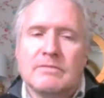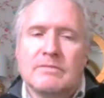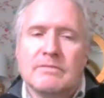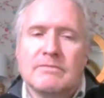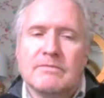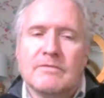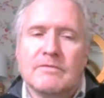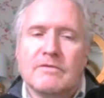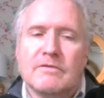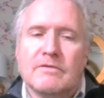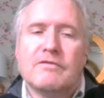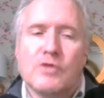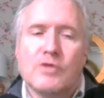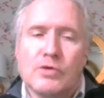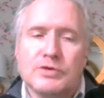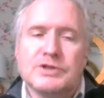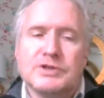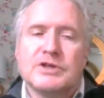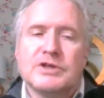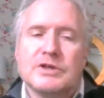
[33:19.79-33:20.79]
Hmm.
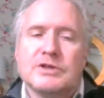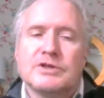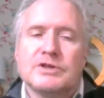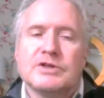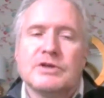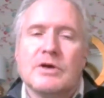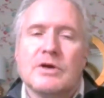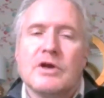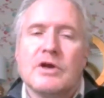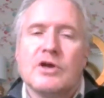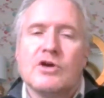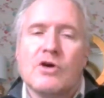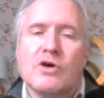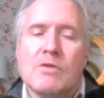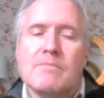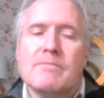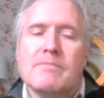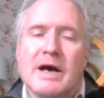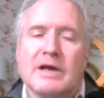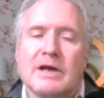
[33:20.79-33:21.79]
Fraudsters
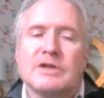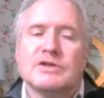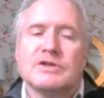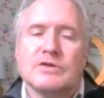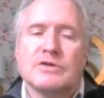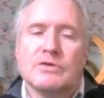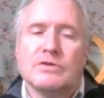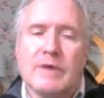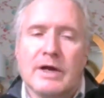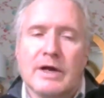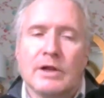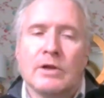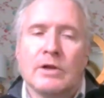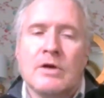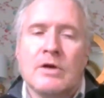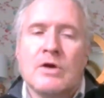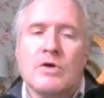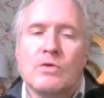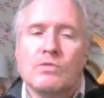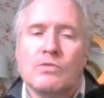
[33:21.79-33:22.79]
come back to the
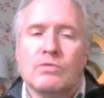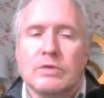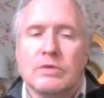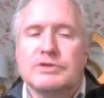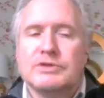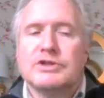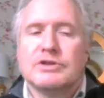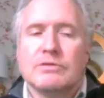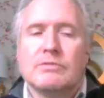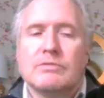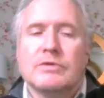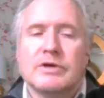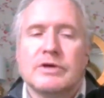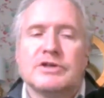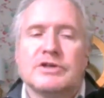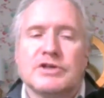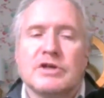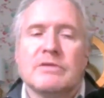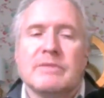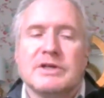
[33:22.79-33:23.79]
well. Once someone
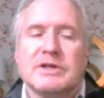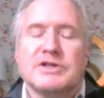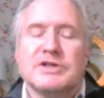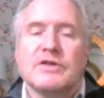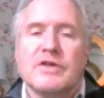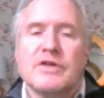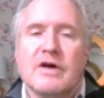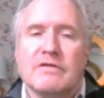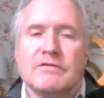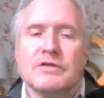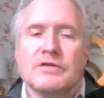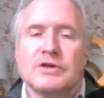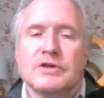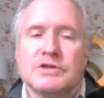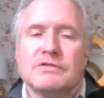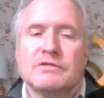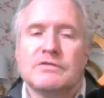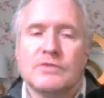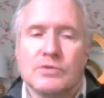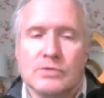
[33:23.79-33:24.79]
has committed their
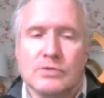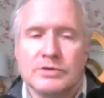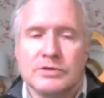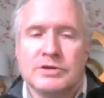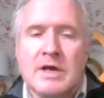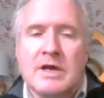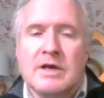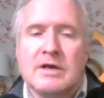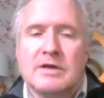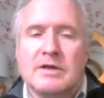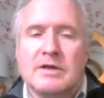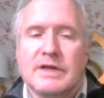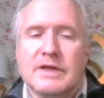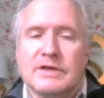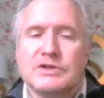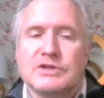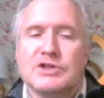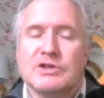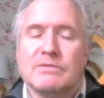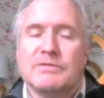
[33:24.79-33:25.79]
first fraud,
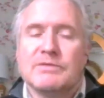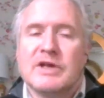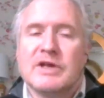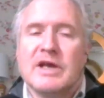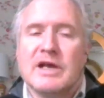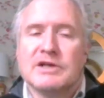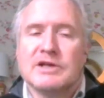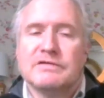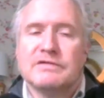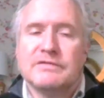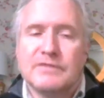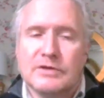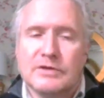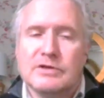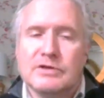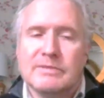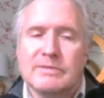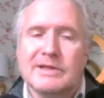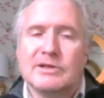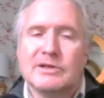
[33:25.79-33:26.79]
then something has
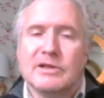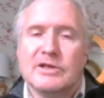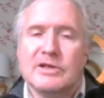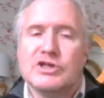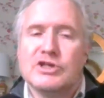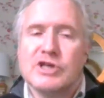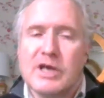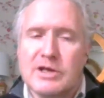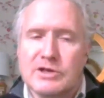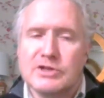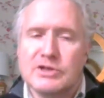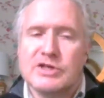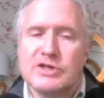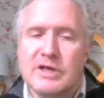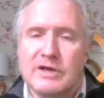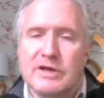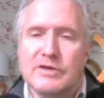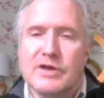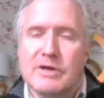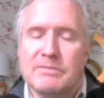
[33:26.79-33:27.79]
fundamentally
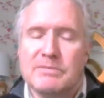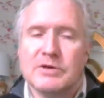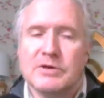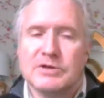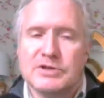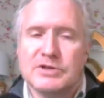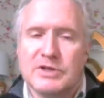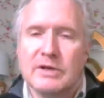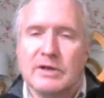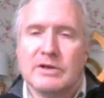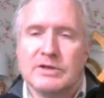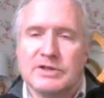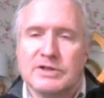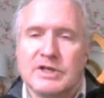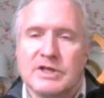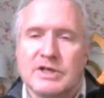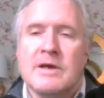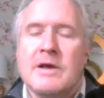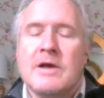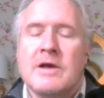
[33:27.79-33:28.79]
changed in their
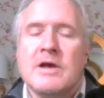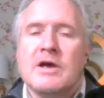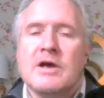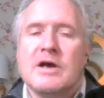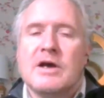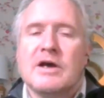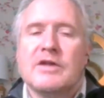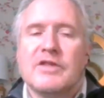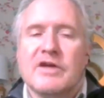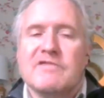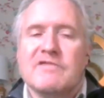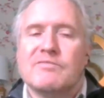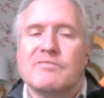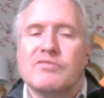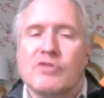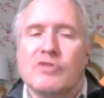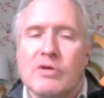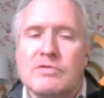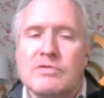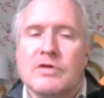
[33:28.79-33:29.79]
personality.
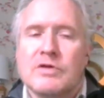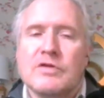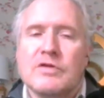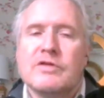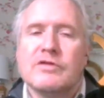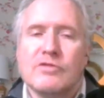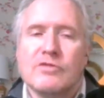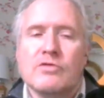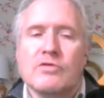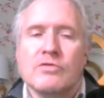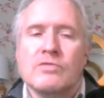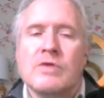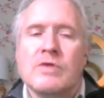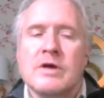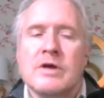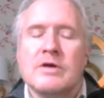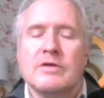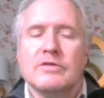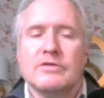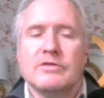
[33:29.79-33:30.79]
They've broken through
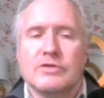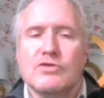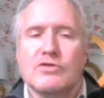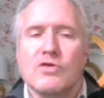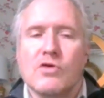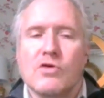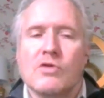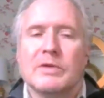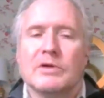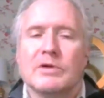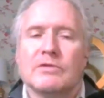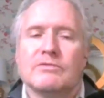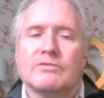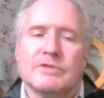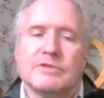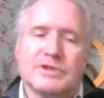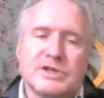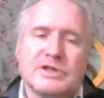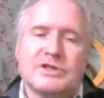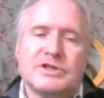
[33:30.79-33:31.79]
the
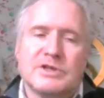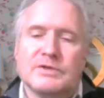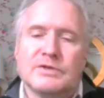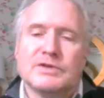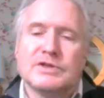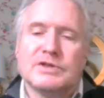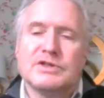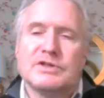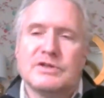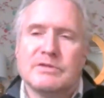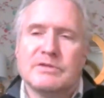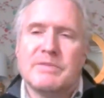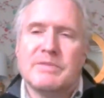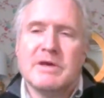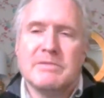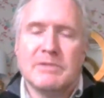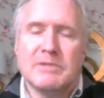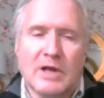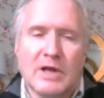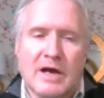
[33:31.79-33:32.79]
normal resistance
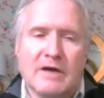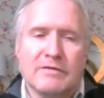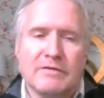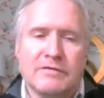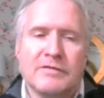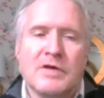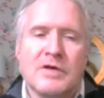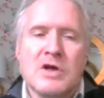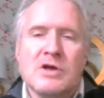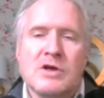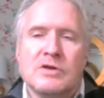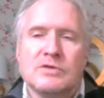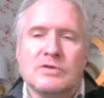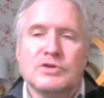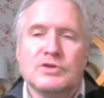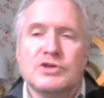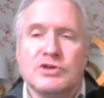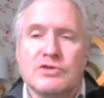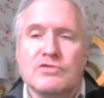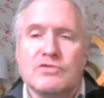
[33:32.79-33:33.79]
that people have
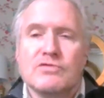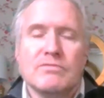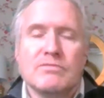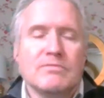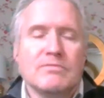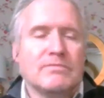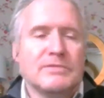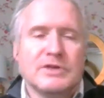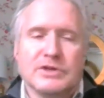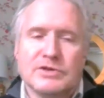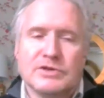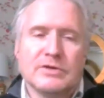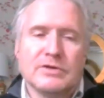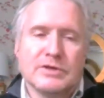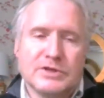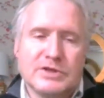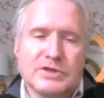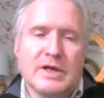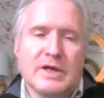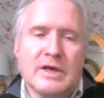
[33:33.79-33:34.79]
to
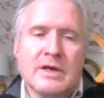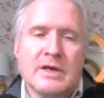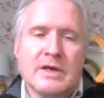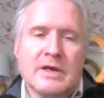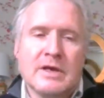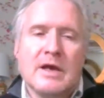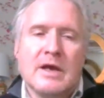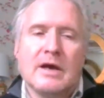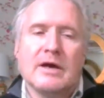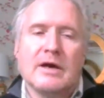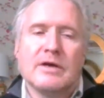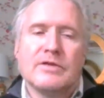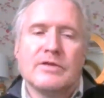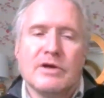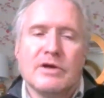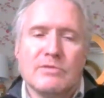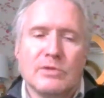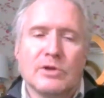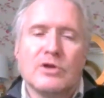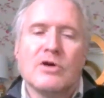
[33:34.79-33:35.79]
dishonesty,
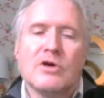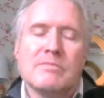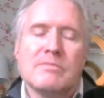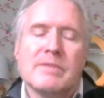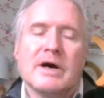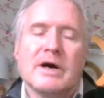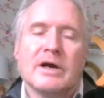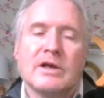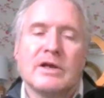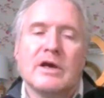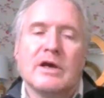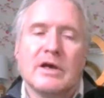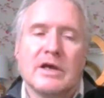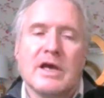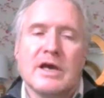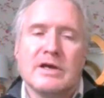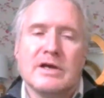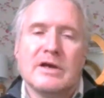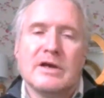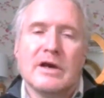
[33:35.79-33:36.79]
and they will come back
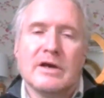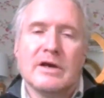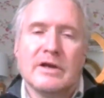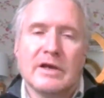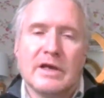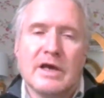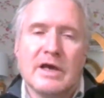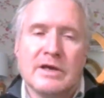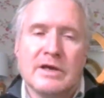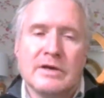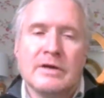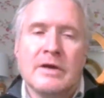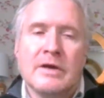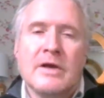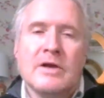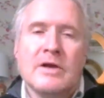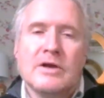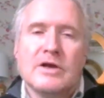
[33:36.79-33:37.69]
again and again.